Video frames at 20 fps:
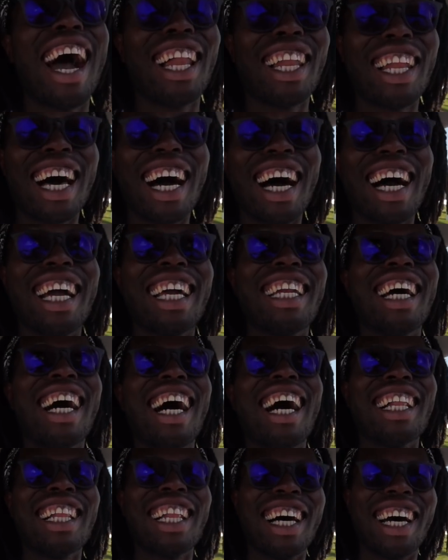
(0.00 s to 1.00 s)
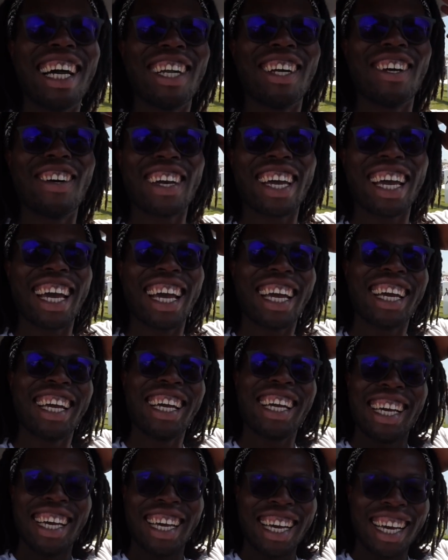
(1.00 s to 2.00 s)
I lied, I lied, okay.
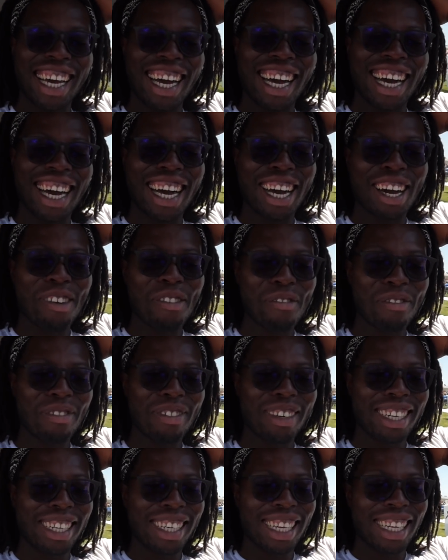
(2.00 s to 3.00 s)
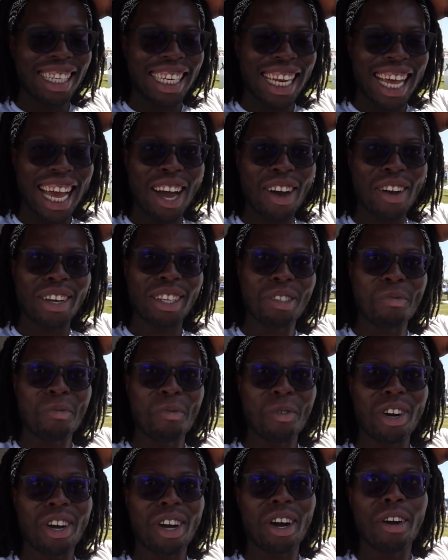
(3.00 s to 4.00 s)
Uh, now it's
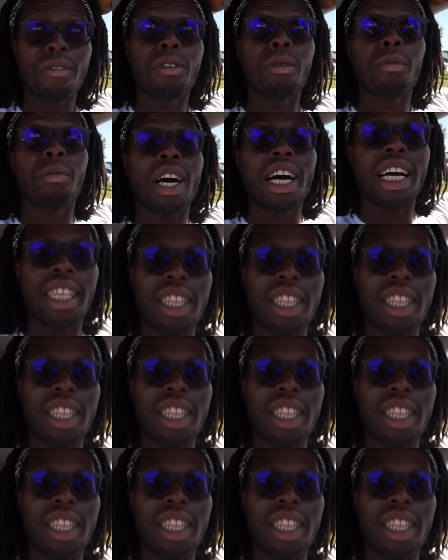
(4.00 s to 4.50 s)
more comfortable.